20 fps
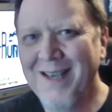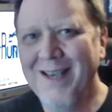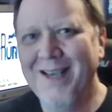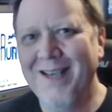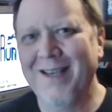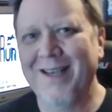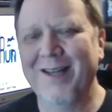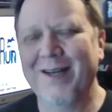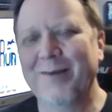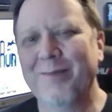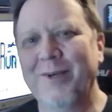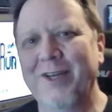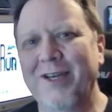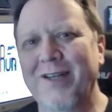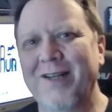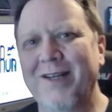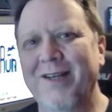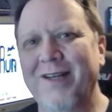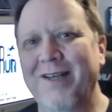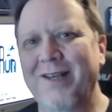And I'm kind
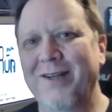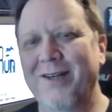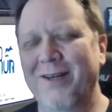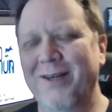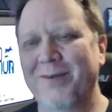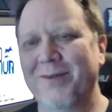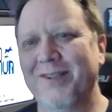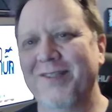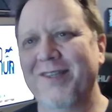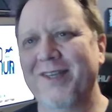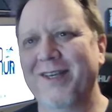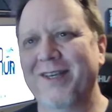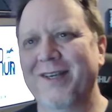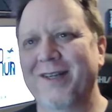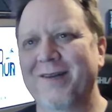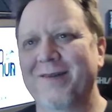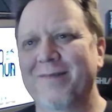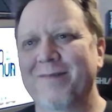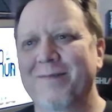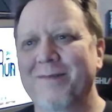of, I was
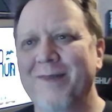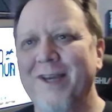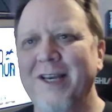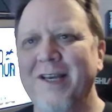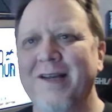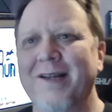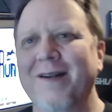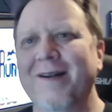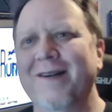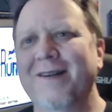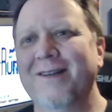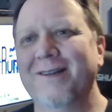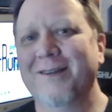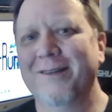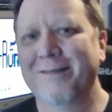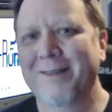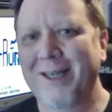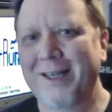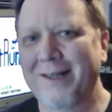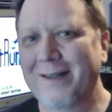thinking, man,
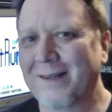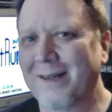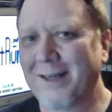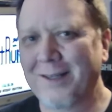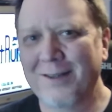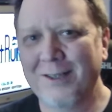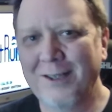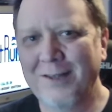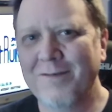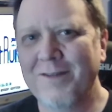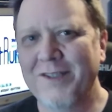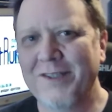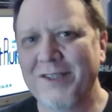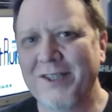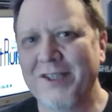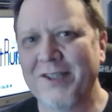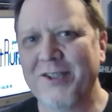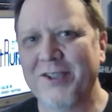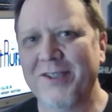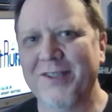I love the
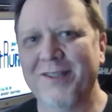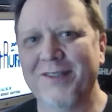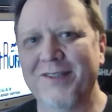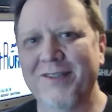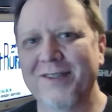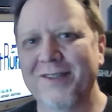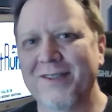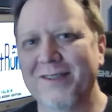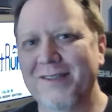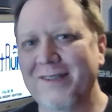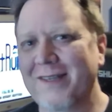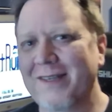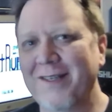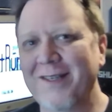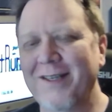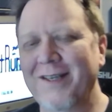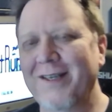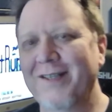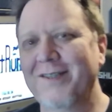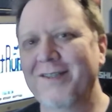Sega Genesis.
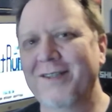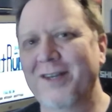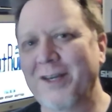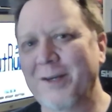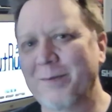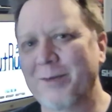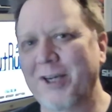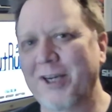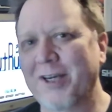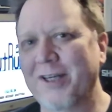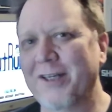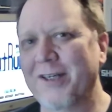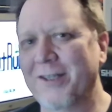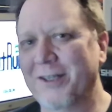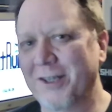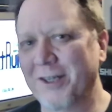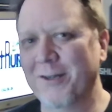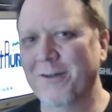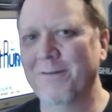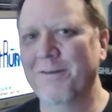It's time to kind of
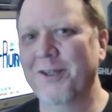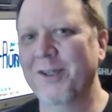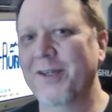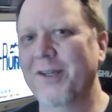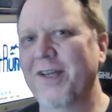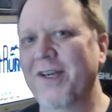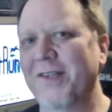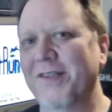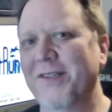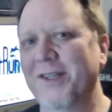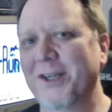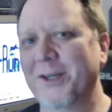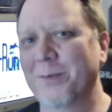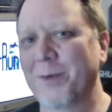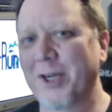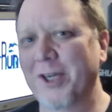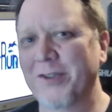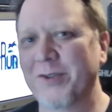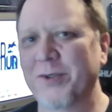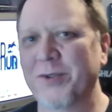delve into that Sega
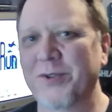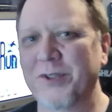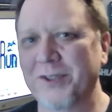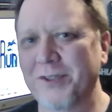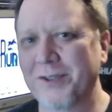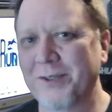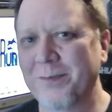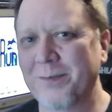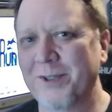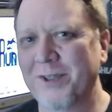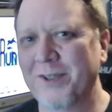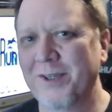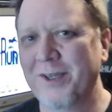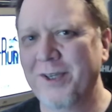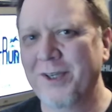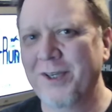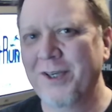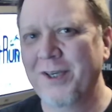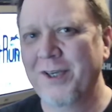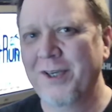Master System.
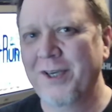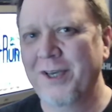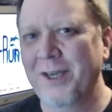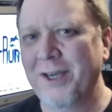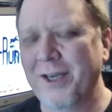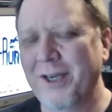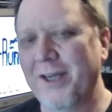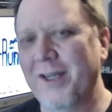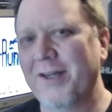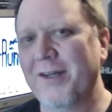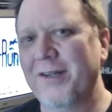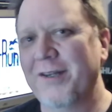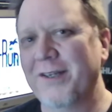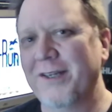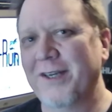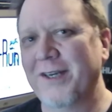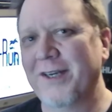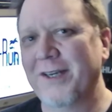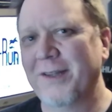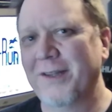And
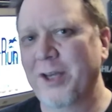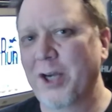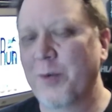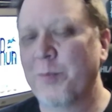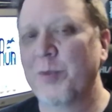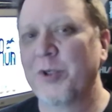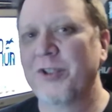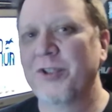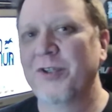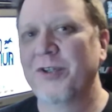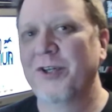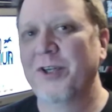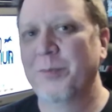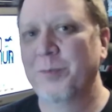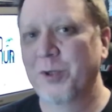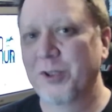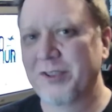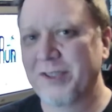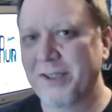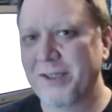the opportunity
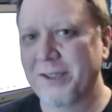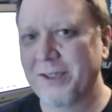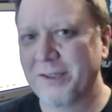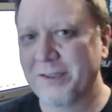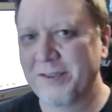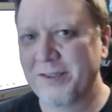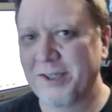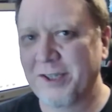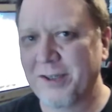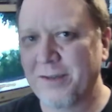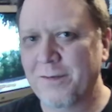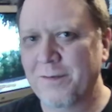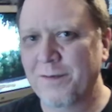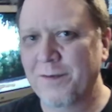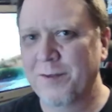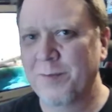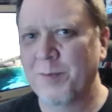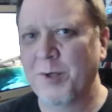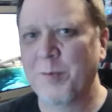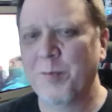presented itself.
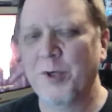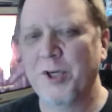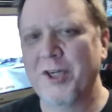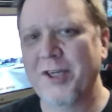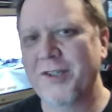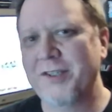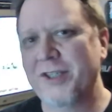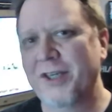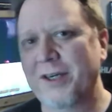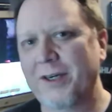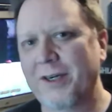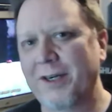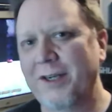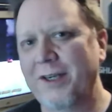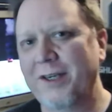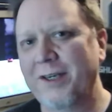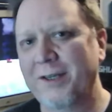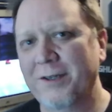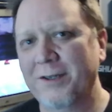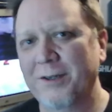My buddy
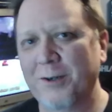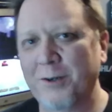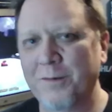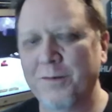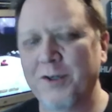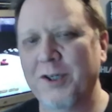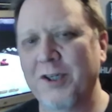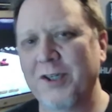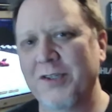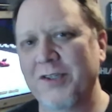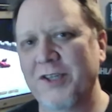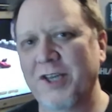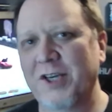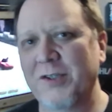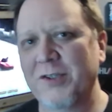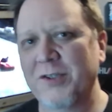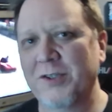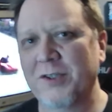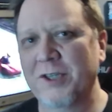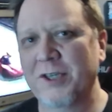Terry over at
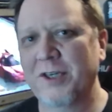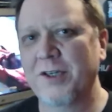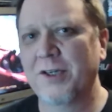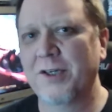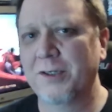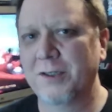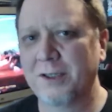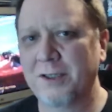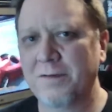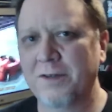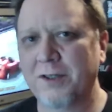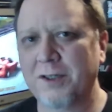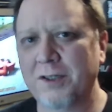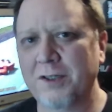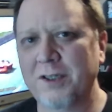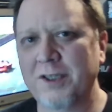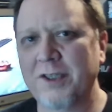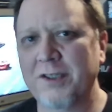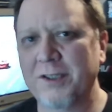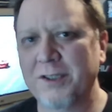Nostalgia Lane, I'll leave a
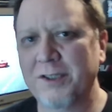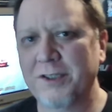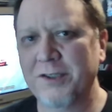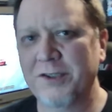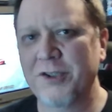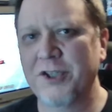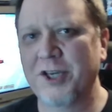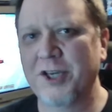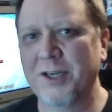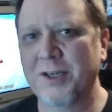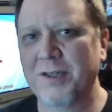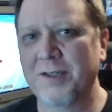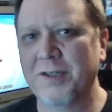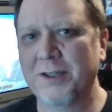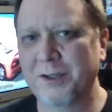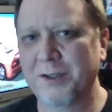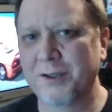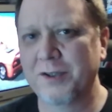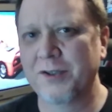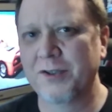link to his channel
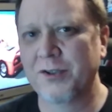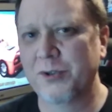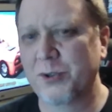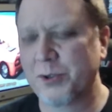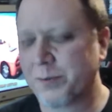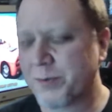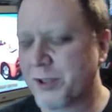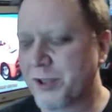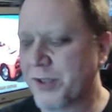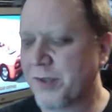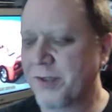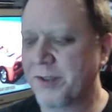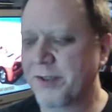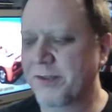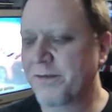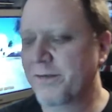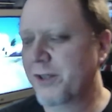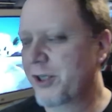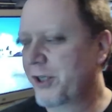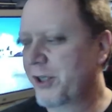in the description of this
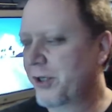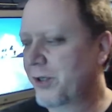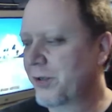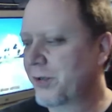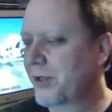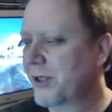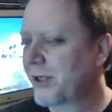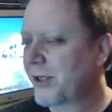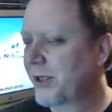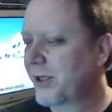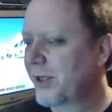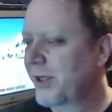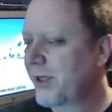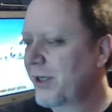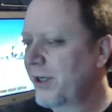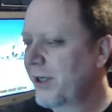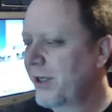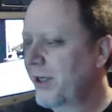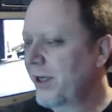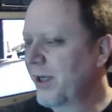video.
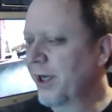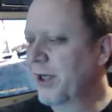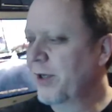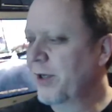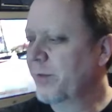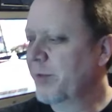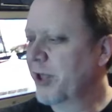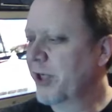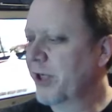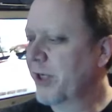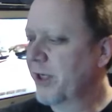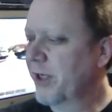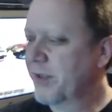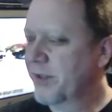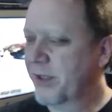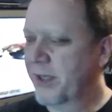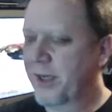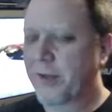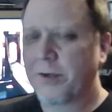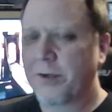Him and I got
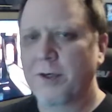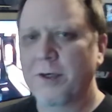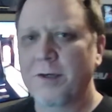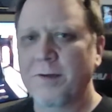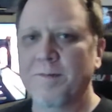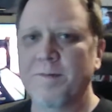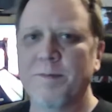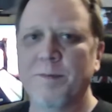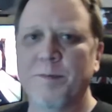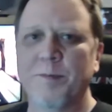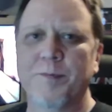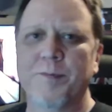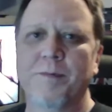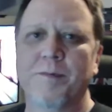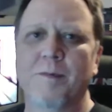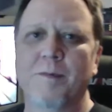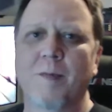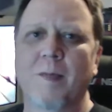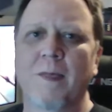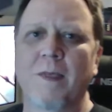together
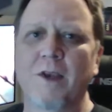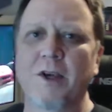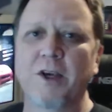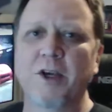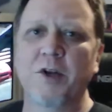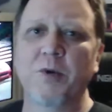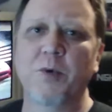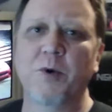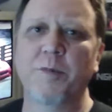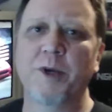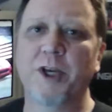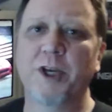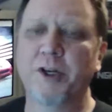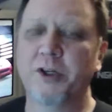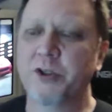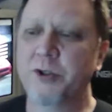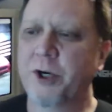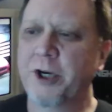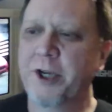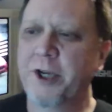and we made a
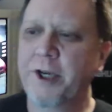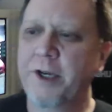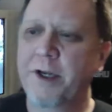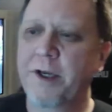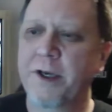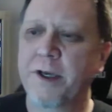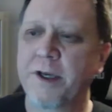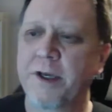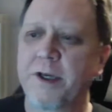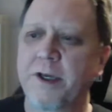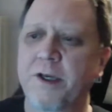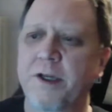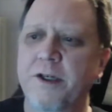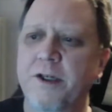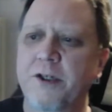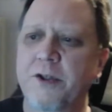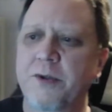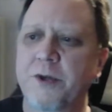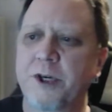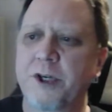trade, and he
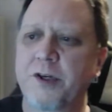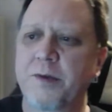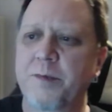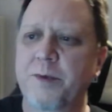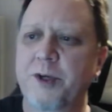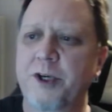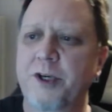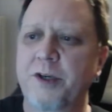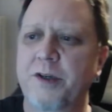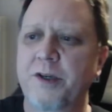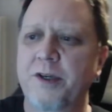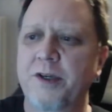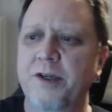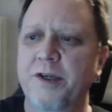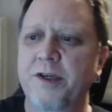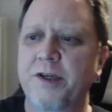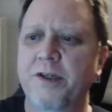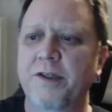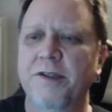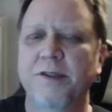traded me
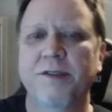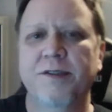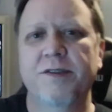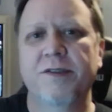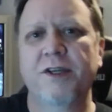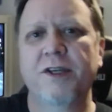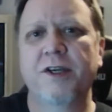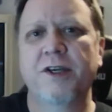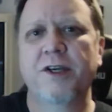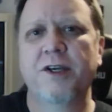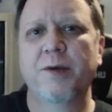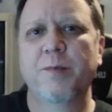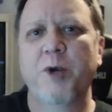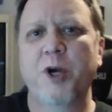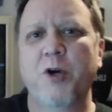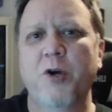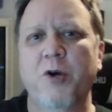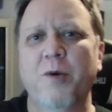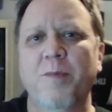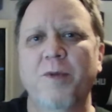the Sega
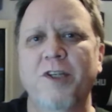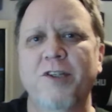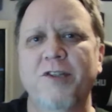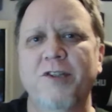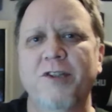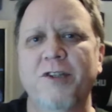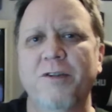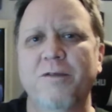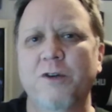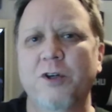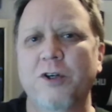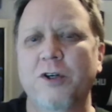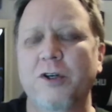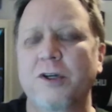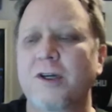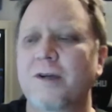Power Base converter.